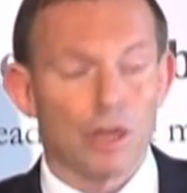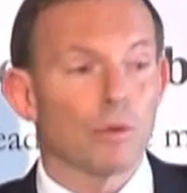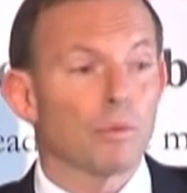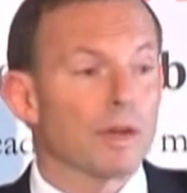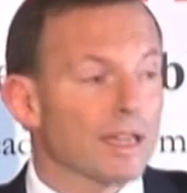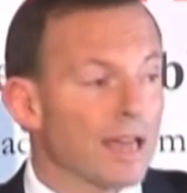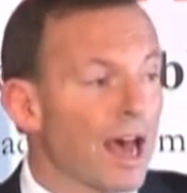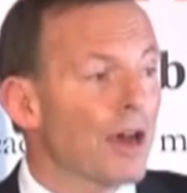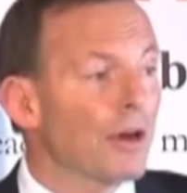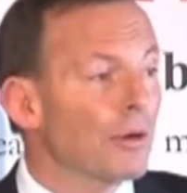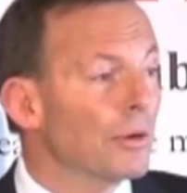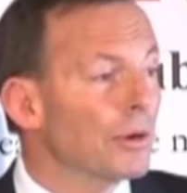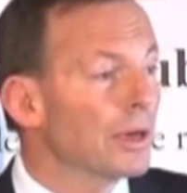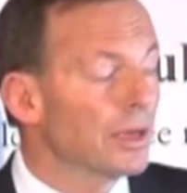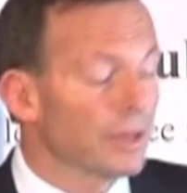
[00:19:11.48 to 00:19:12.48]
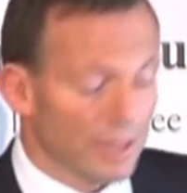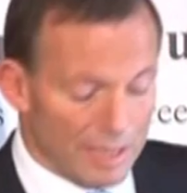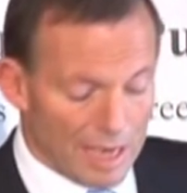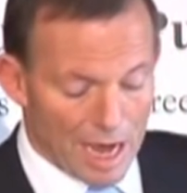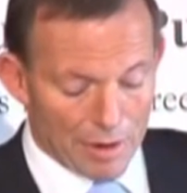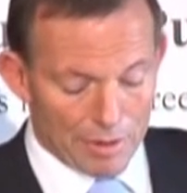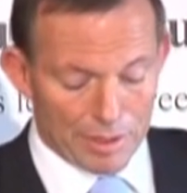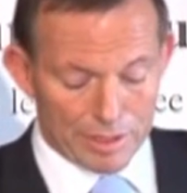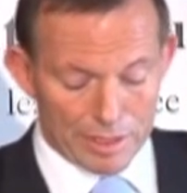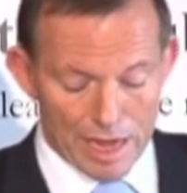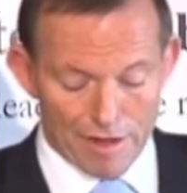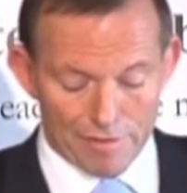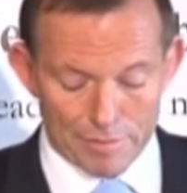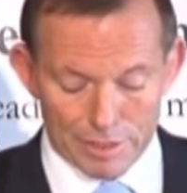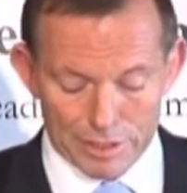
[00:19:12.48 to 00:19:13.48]
We know the current
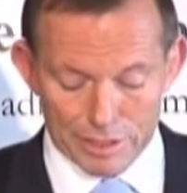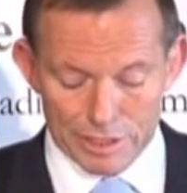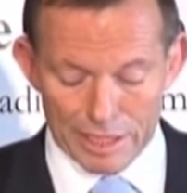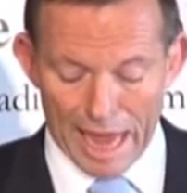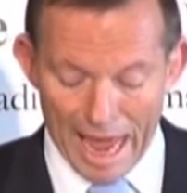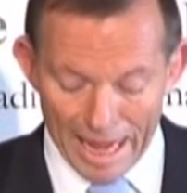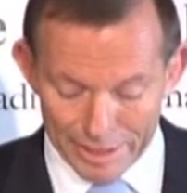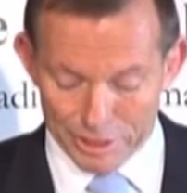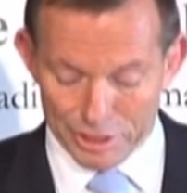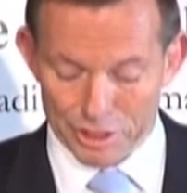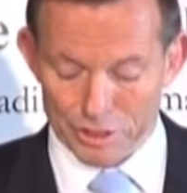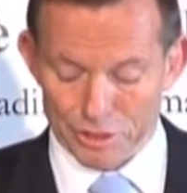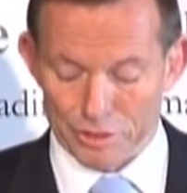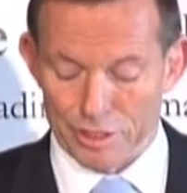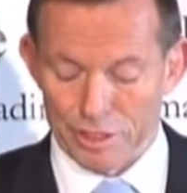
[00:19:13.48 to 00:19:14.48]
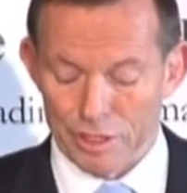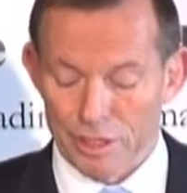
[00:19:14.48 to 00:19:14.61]
government's attitude